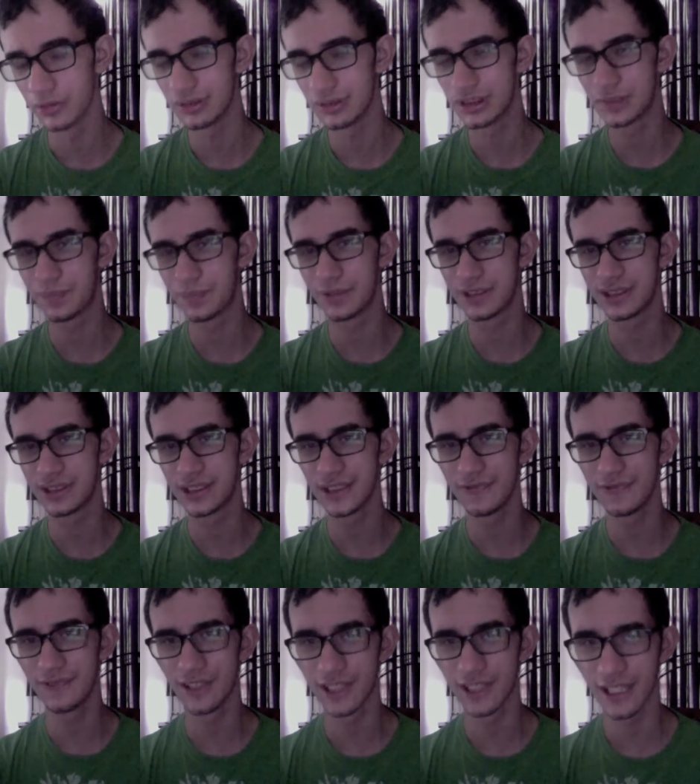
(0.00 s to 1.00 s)

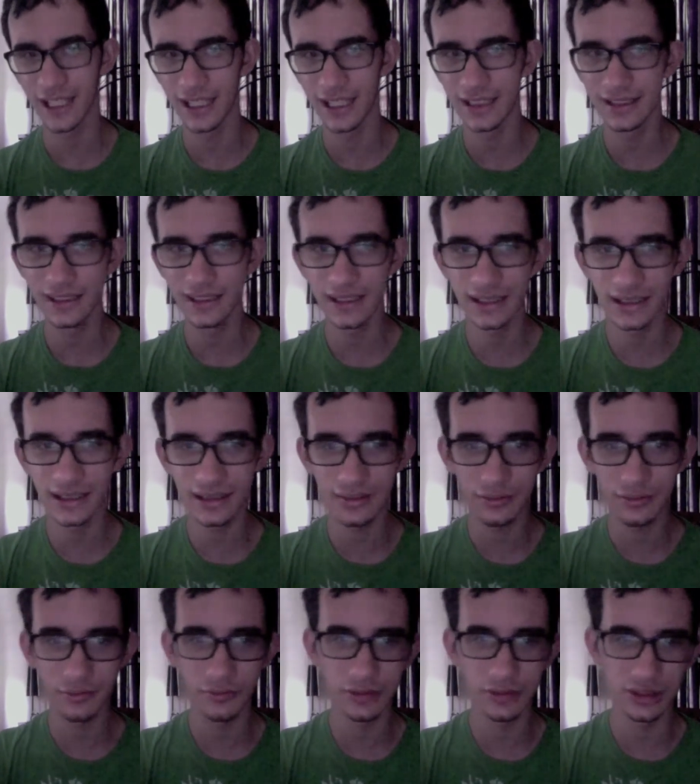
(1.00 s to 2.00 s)
specific ending,
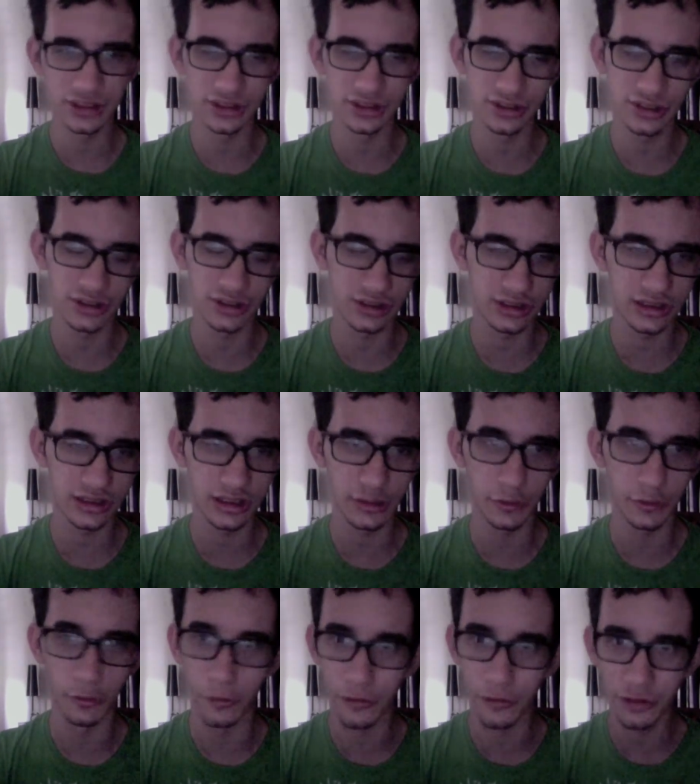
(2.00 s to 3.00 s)
which is just still
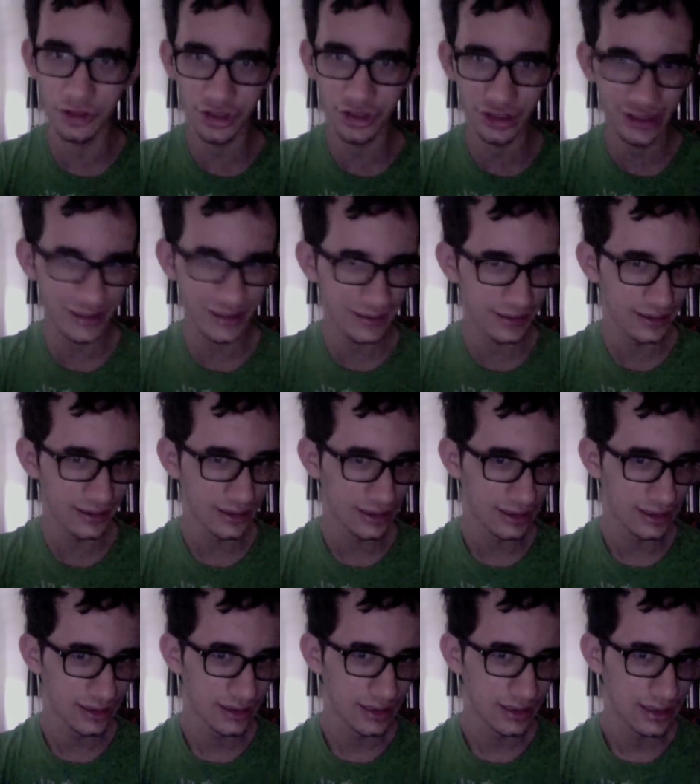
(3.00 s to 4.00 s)
horseshit.
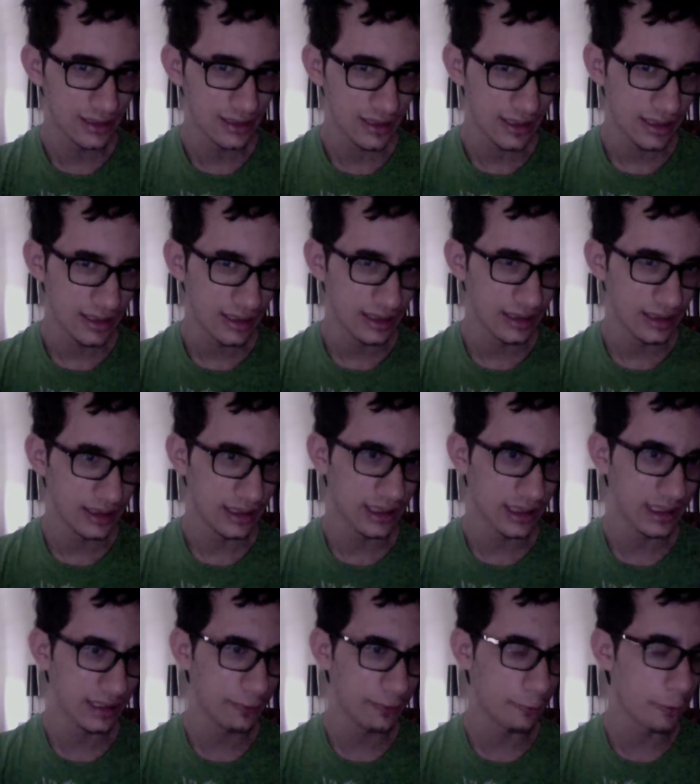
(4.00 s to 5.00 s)
That
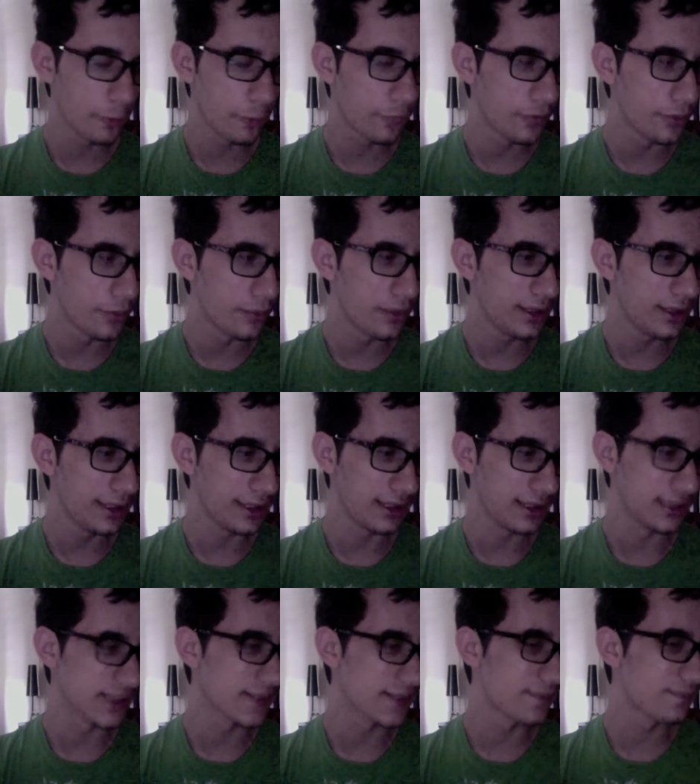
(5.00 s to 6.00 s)
ain't worth your money,
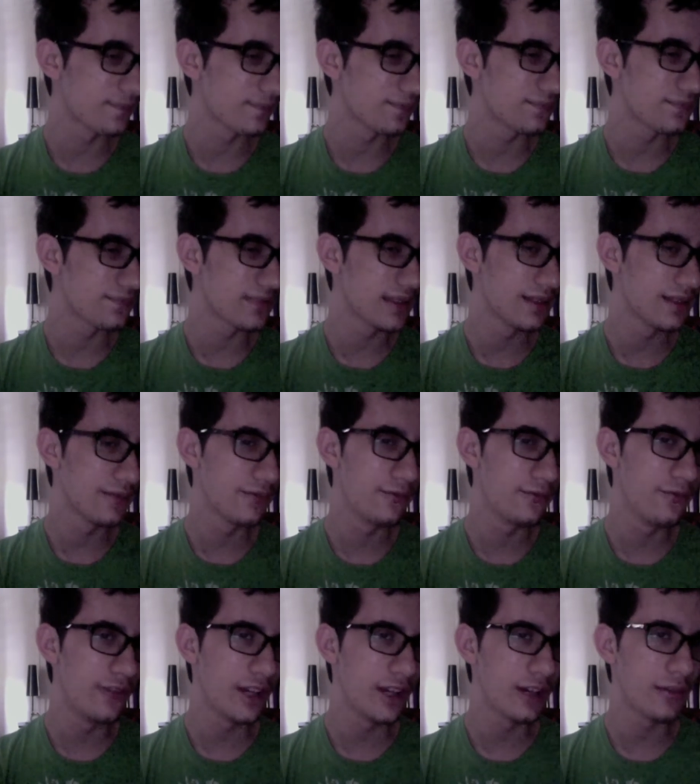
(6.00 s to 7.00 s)
cause
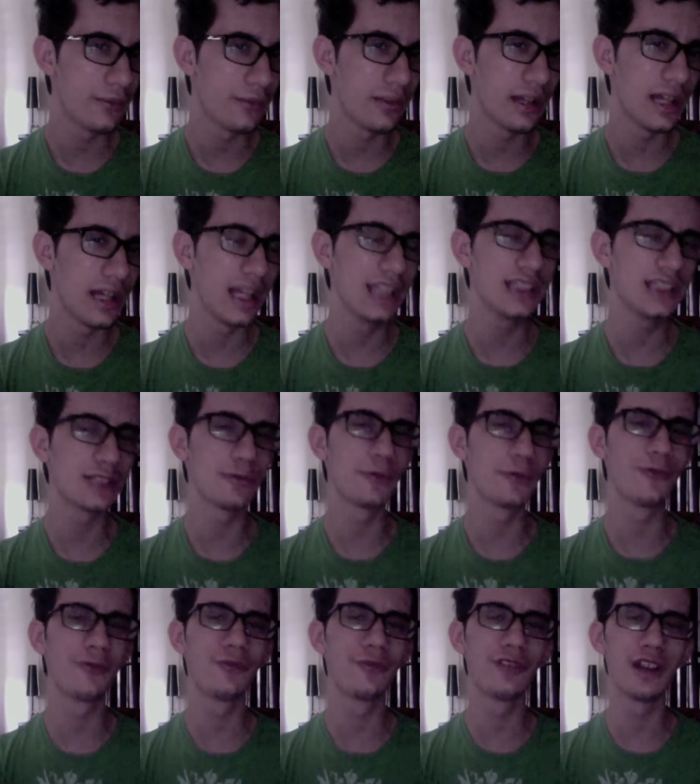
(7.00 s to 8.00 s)
final, at least with
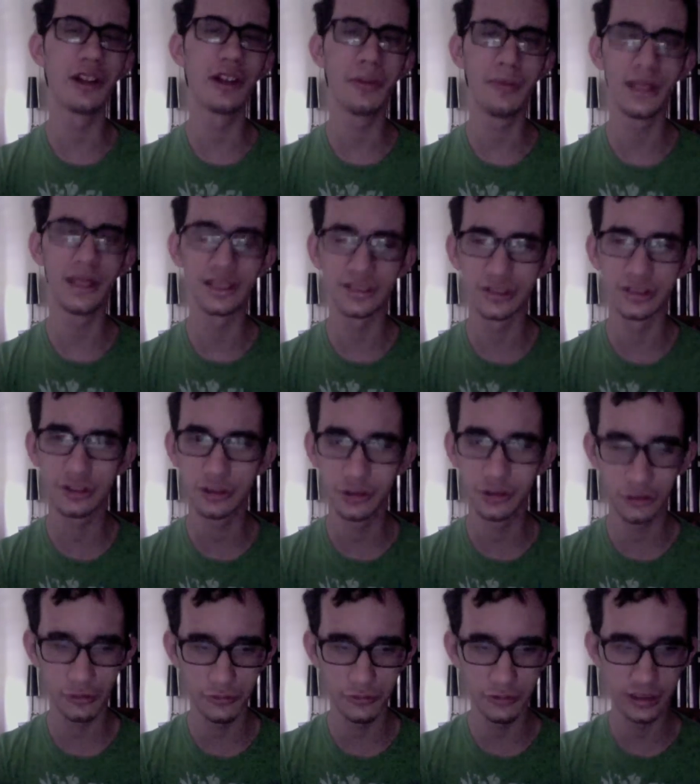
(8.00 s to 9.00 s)
Final Mix
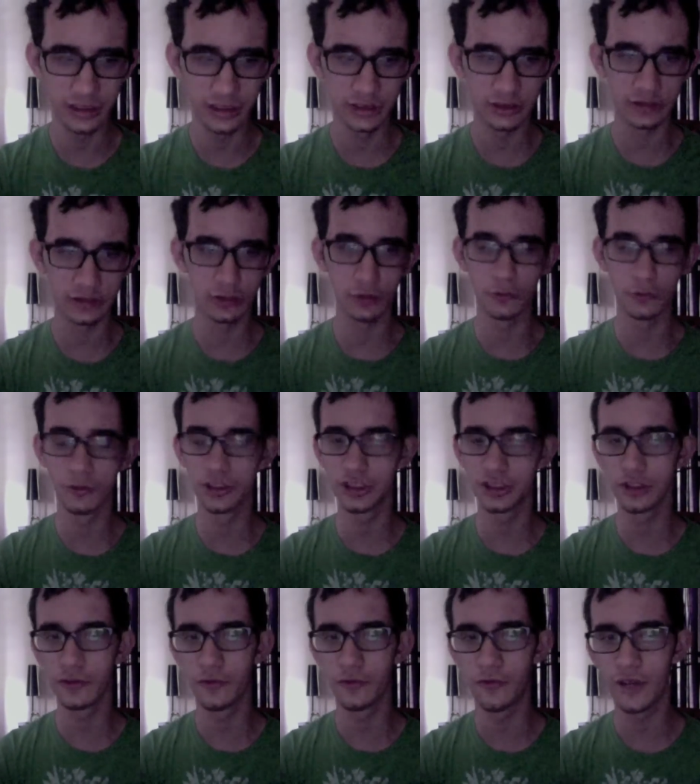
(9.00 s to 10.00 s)
Two and the
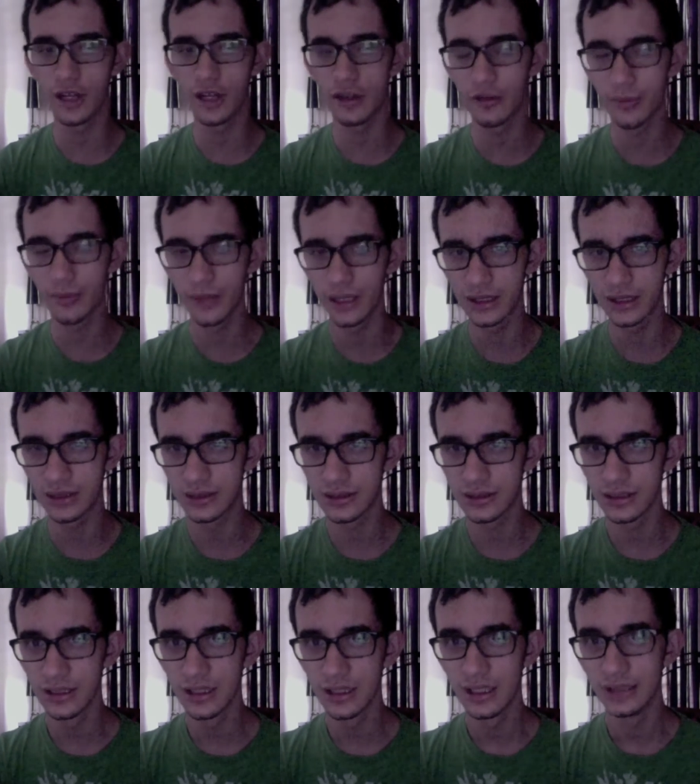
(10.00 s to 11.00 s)
original Final Mix,
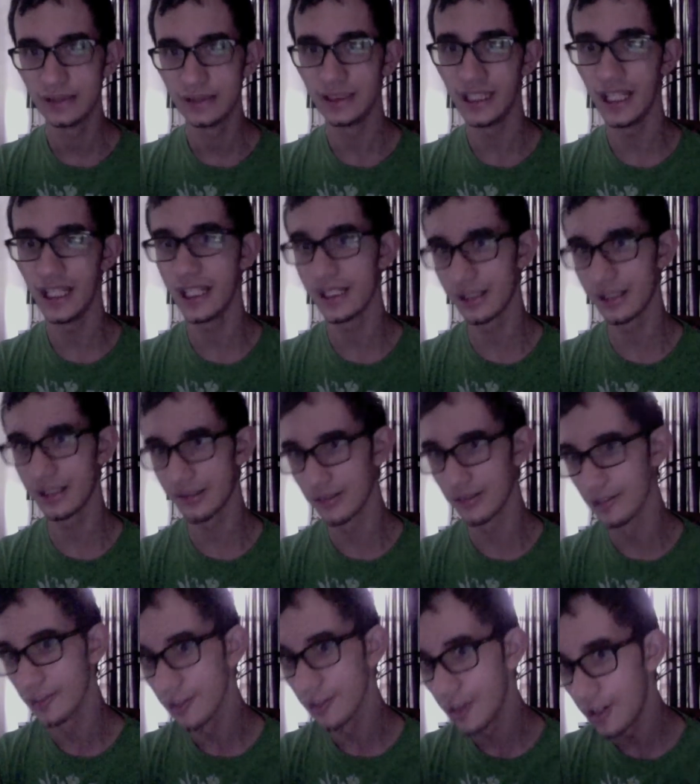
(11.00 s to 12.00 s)
they added a
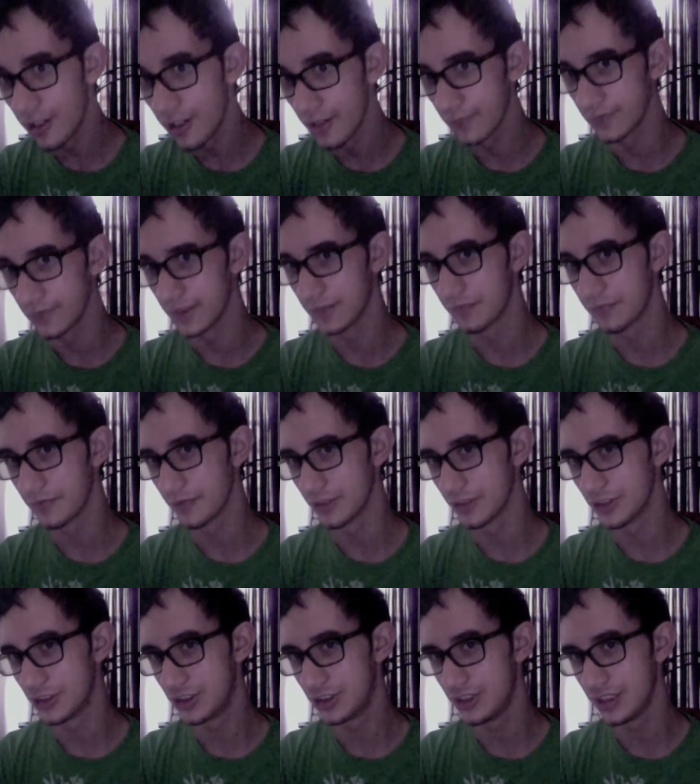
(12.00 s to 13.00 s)
lot of different
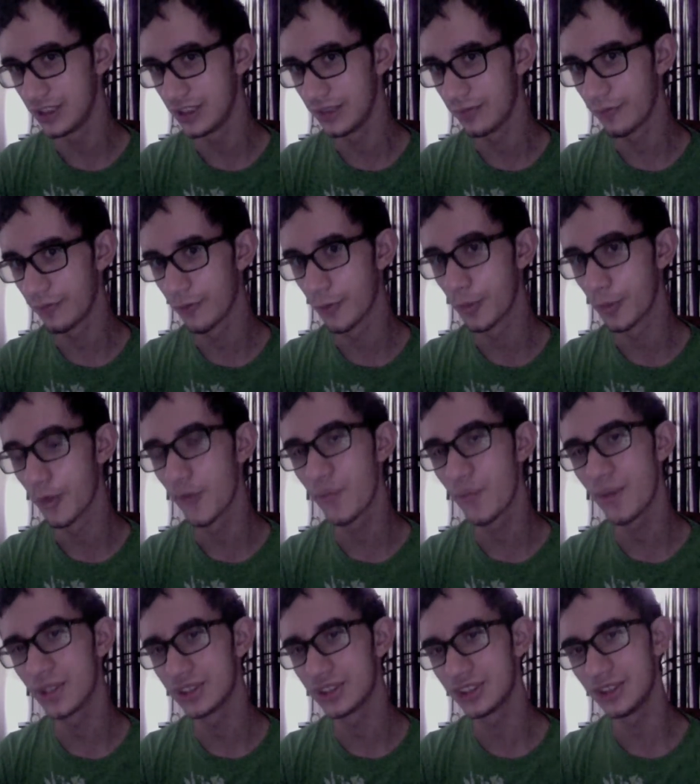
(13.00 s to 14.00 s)
shit. For Birth by
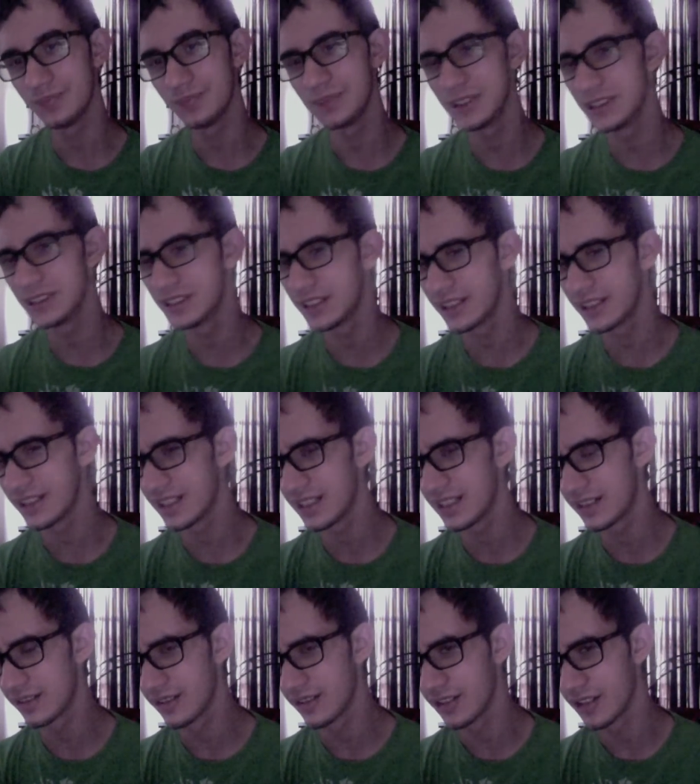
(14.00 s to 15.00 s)
Sleep, they didn't add a
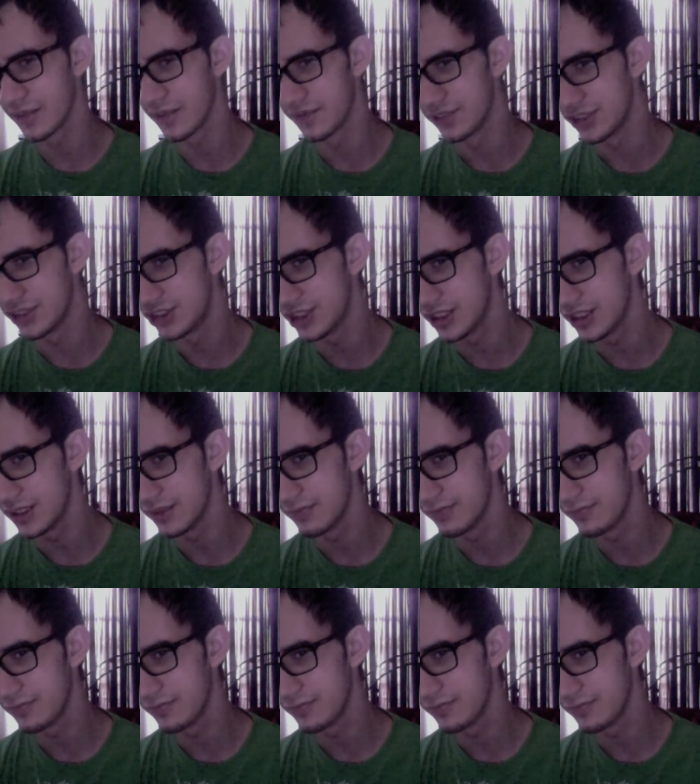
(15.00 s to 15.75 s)
lot of shit.